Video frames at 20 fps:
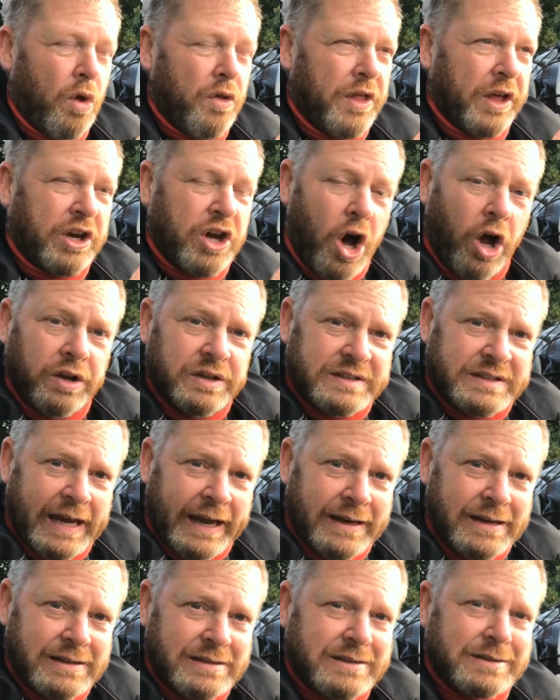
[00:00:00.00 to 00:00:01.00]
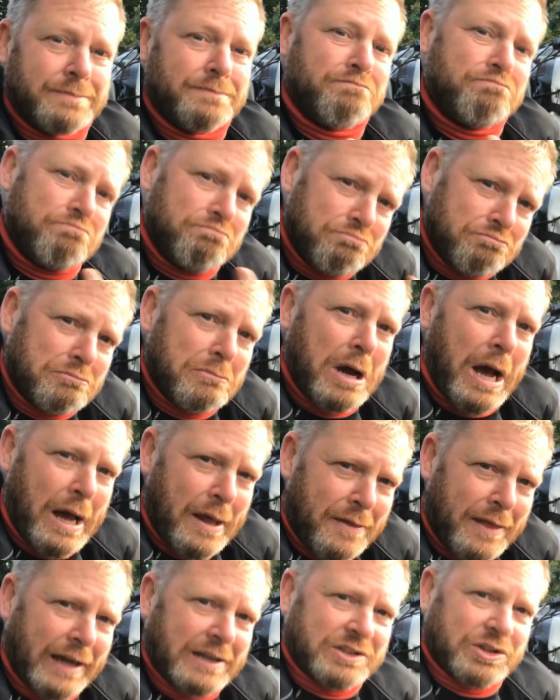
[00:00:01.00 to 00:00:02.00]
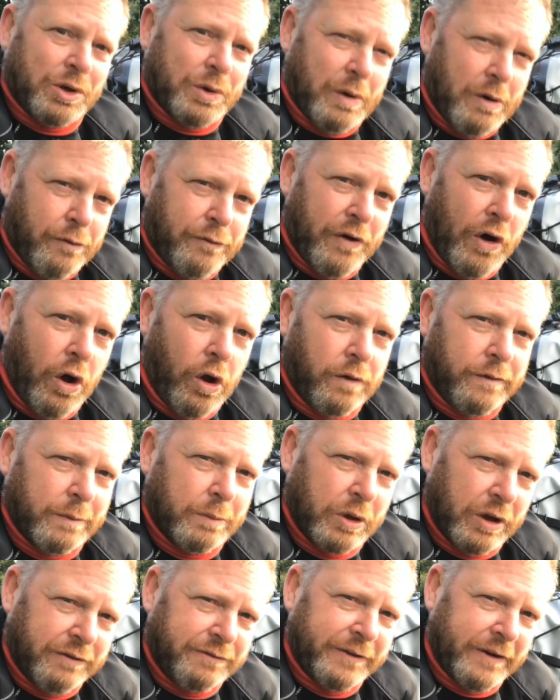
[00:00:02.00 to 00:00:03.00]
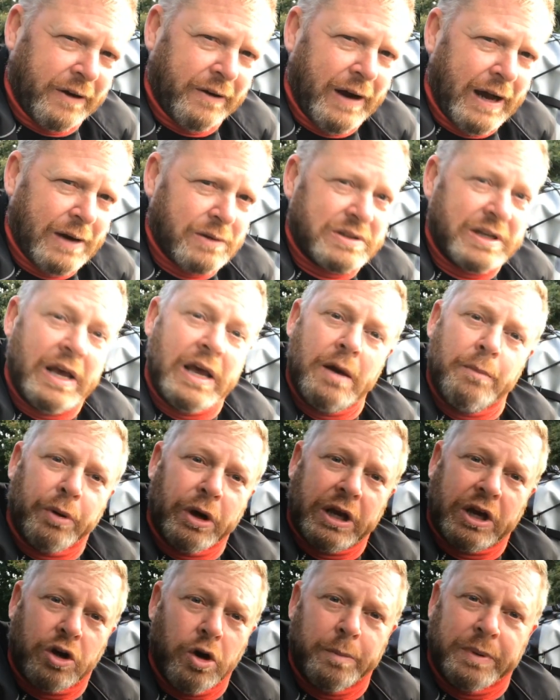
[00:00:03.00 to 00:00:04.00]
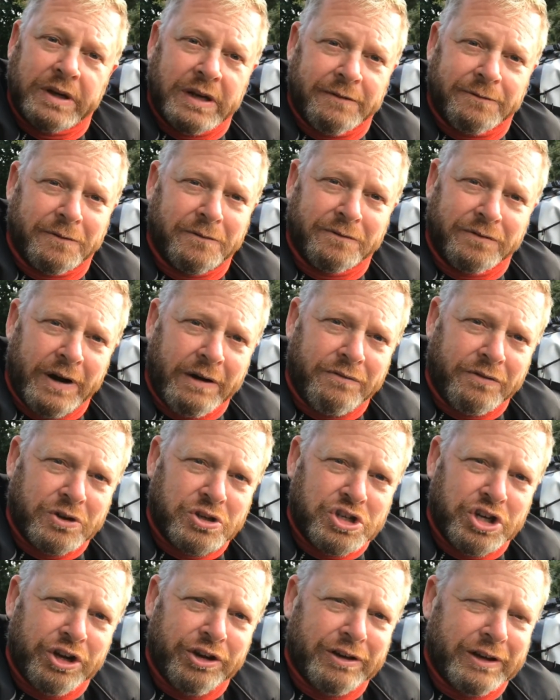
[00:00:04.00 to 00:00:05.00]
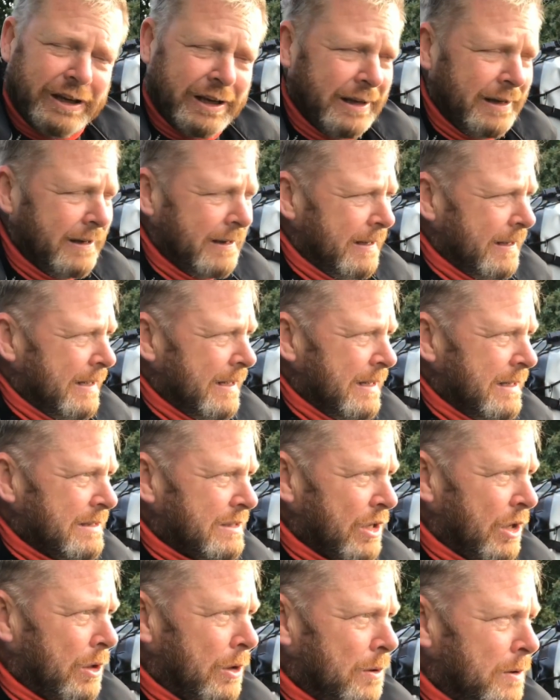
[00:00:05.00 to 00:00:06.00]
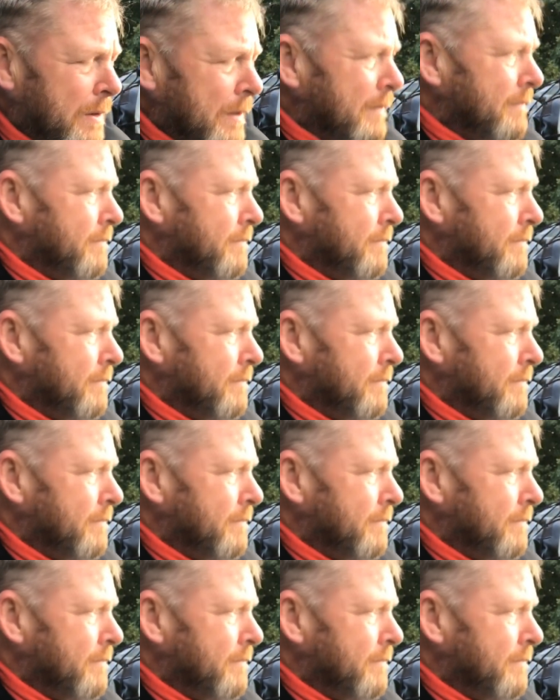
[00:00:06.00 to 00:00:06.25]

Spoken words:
The contents, that's going to evolve, I'm going to figure out, but it could be different for every journey. So